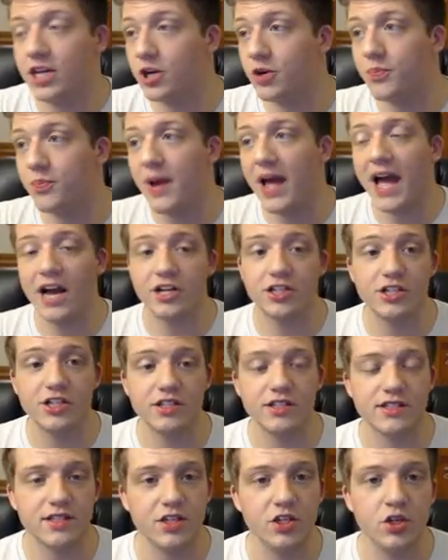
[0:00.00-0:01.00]
your
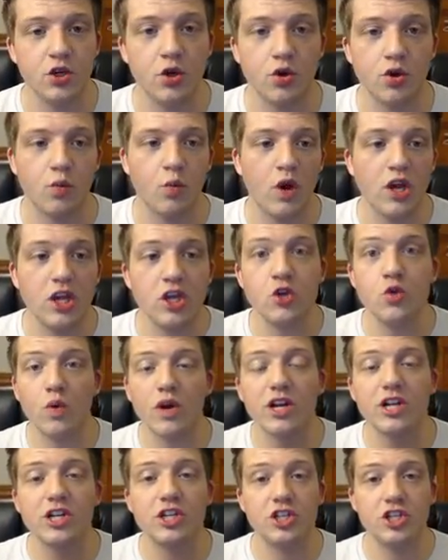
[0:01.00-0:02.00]
passions, your what you
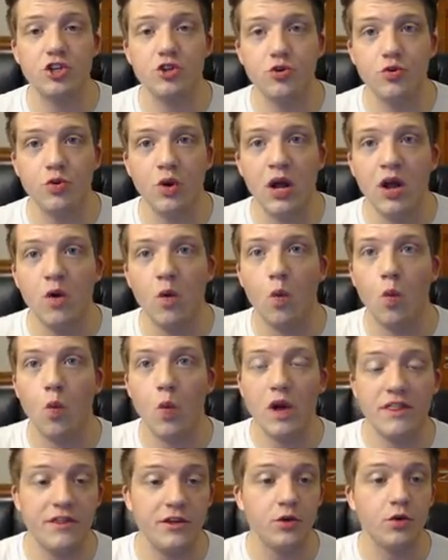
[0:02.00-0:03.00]
want to do
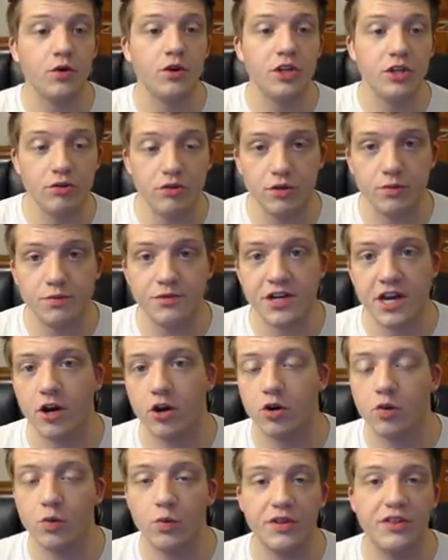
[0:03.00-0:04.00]
with your YouTube
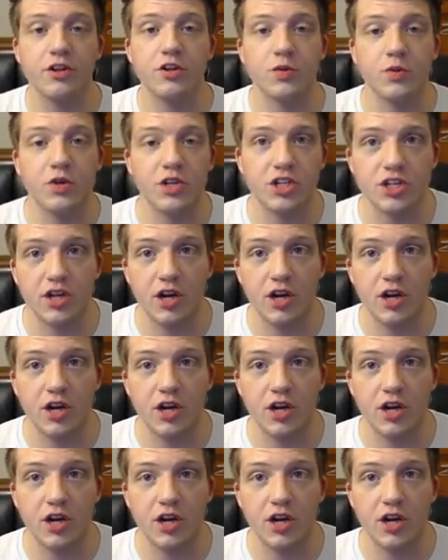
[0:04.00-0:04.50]
channel or with your Twitch